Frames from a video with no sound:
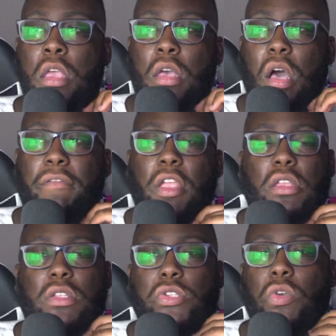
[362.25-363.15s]
I think
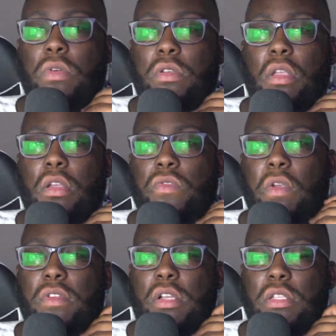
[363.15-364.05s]
three of
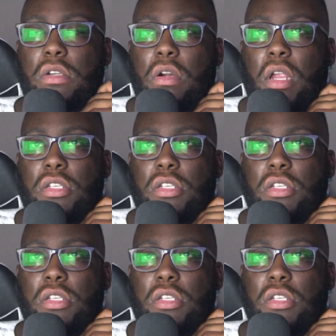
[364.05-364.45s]
the colors are actually